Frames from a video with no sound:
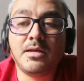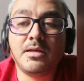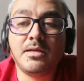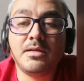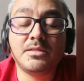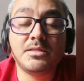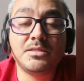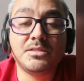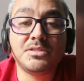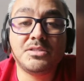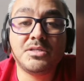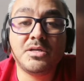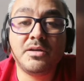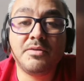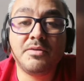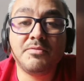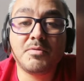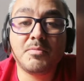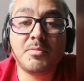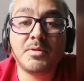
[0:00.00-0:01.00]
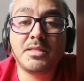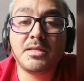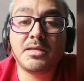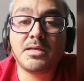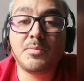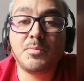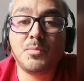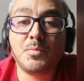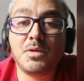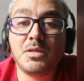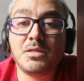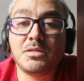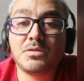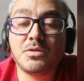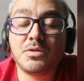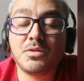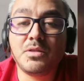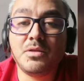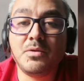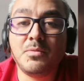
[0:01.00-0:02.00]
Licenciado en Informática
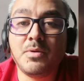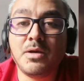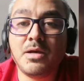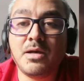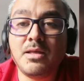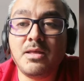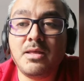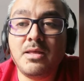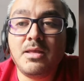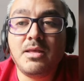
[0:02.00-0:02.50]
Administrativa.